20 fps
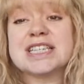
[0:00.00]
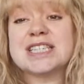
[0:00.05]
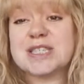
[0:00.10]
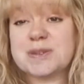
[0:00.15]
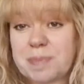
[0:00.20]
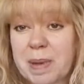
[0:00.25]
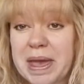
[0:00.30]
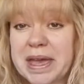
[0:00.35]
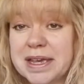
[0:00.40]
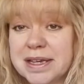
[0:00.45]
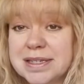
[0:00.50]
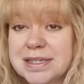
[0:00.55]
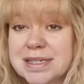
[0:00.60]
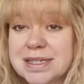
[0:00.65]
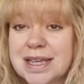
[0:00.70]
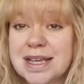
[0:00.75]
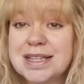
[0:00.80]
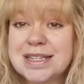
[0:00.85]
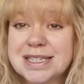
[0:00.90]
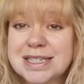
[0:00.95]
space
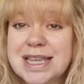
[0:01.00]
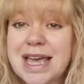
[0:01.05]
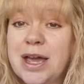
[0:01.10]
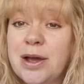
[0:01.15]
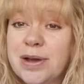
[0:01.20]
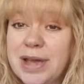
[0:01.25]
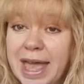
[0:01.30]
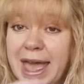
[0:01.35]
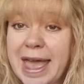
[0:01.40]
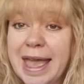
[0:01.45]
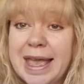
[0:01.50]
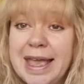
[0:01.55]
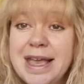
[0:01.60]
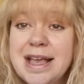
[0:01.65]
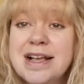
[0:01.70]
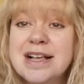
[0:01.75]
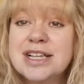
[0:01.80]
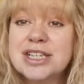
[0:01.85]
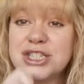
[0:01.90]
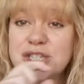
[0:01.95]
and say, okay,
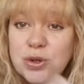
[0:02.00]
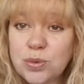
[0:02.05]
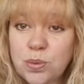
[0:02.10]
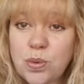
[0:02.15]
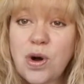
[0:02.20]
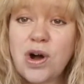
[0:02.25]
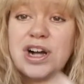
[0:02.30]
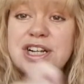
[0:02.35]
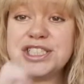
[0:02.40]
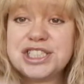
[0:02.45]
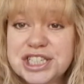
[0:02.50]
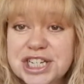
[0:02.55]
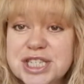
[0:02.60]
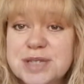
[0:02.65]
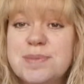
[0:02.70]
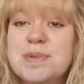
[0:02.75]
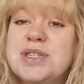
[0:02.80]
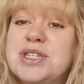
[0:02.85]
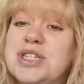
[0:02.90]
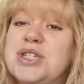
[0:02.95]
so what
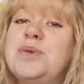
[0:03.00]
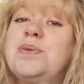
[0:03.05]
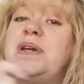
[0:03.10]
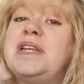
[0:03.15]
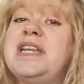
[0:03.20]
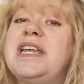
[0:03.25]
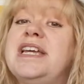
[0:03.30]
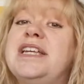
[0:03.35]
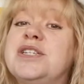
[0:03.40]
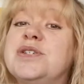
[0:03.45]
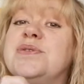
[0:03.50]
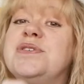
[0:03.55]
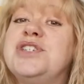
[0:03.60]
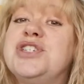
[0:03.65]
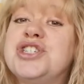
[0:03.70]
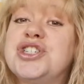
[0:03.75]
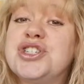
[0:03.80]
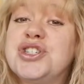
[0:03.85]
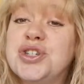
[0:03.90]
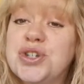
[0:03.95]
adjustments do we need to
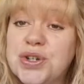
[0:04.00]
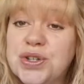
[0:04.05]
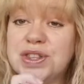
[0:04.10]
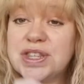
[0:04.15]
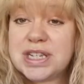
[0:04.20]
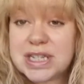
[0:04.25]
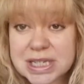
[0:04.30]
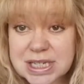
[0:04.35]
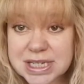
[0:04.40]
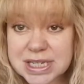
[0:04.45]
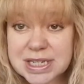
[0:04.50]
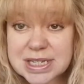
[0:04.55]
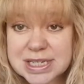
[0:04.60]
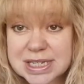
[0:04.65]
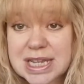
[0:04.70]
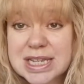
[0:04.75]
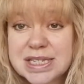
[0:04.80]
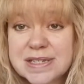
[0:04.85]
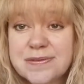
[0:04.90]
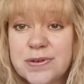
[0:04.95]
ensure that it's
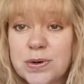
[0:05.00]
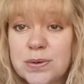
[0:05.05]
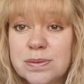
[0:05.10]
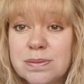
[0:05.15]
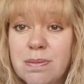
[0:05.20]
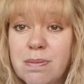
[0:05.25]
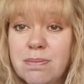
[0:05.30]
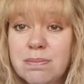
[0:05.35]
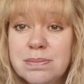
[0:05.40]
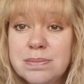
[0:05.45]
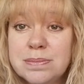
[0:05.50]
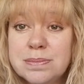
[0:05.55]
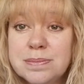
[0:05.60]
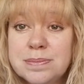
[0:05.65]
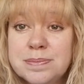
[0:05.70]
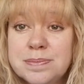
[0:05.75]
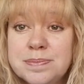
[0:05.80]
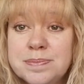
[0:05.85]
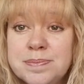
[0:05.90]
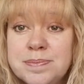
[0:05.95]
successful?
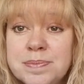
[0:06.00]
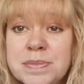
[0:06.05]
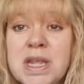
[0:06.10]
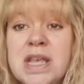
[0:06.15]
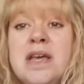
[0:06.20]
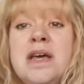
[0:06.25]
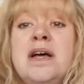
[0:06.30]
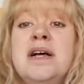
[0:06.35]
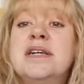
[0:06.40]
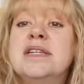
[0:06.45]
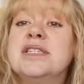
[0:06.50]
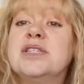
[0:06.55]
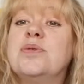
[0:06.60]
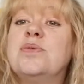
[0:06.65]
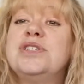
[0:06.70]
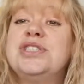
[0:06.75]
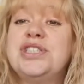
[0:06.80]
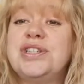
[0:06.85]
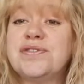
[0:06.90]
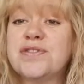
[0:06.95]
So
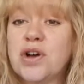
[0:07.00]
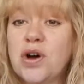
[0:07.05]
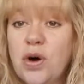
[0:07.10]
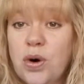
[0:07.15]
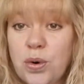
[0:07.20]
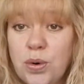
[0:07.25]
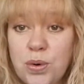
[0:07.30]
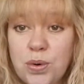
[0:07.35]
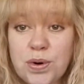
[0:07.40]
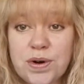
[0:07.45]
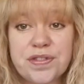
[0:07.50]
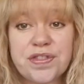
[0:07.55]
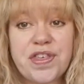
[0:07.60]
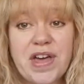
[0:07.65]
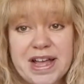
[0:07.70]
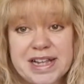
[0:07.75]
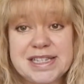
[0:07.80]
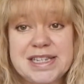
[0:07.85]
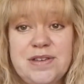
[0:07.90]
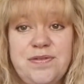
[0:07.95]
once you've got all of
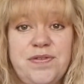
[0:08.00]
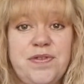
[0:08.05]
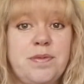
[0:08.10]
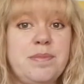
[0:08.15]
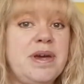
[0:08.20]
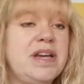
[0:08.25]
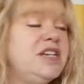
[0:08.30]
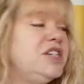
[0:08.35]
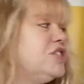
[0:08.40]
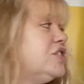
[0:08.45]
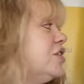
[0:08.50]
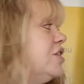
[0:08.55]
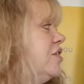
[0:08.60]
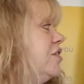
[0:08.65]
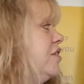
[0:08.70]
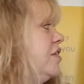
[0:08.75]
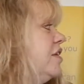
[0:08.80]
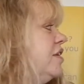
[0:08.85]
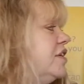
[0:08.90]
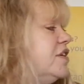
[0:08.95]
that
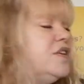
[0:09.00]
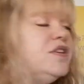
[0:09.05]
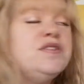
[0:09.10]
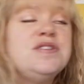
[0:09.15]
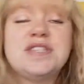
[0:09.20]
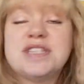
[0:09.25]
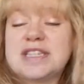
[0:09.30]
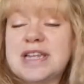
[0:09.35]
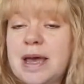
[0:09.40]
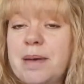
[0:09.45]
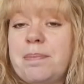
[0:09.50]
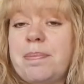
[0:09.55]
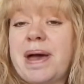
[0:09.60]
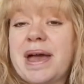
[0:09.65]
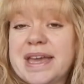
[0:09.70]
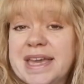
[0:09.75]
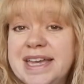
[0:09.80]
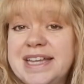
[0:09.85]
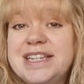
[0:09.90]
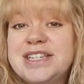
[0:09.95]
information, you step
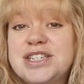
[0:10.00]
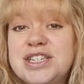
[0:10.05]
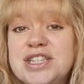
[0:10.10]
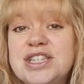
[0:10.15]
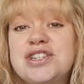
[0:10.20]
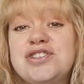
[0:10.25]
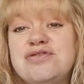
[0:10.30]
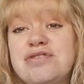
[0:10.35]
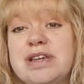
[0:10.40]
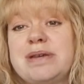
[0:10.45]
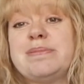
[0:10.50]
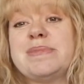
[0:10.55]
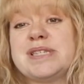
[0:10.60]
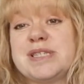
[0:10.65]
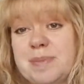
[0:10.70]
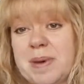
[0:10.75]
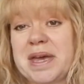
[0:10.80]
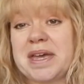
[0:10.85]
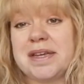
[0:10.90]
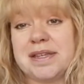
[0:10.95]
back into the dreamer
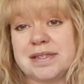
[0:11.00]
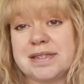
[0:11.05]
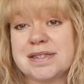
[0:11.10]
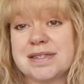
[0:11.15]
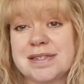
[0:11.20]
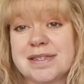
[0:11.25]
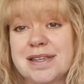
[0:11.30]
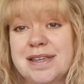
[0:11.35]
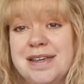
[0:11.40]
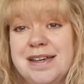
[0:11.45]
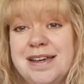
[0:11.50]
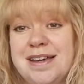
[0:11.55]
space,